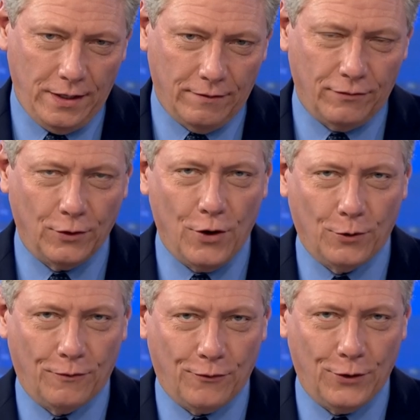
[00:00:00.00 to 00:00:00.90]
have
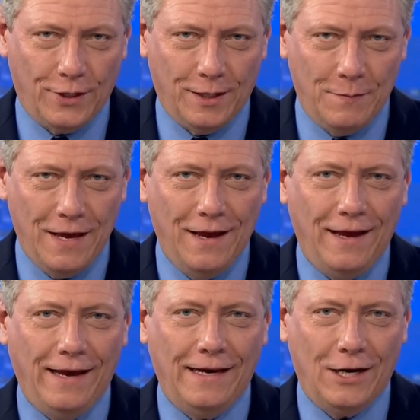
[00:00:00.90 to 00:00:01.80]
long referred to them,
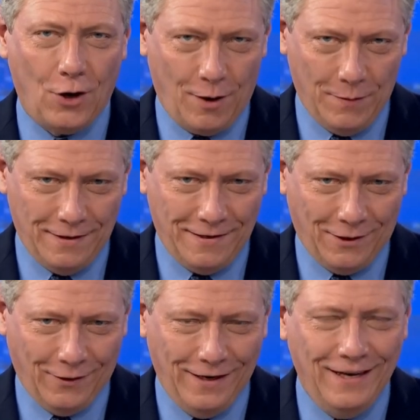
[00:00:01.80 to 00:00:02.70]
a Carmentary.